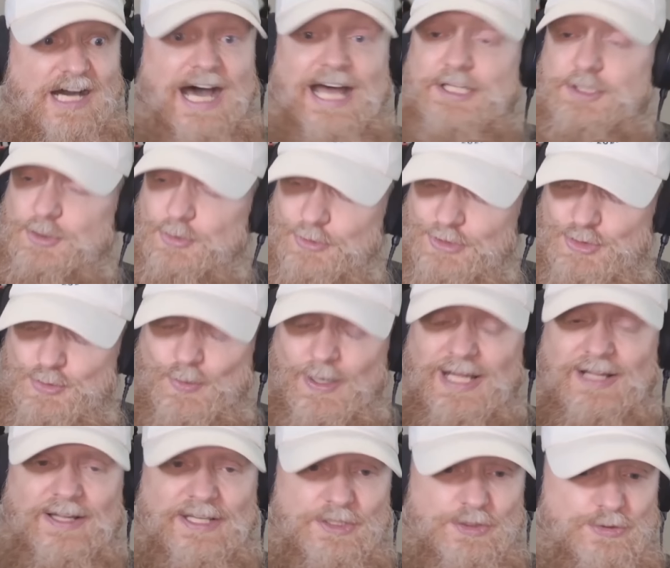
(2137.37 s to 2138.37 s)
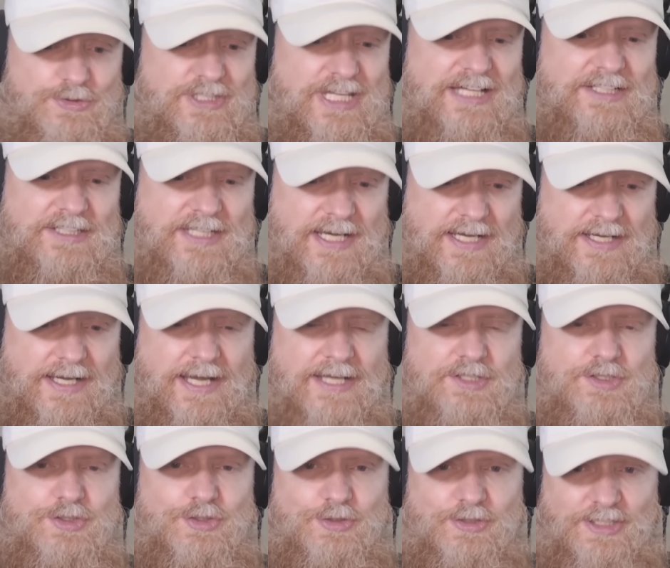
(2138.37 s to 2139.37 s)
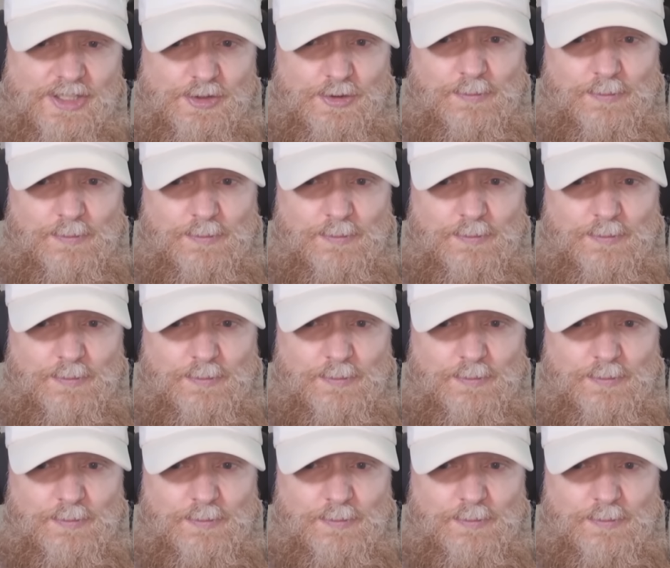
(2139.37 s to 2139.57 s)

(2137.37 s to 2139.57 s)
I do as well. I used that in high school, and I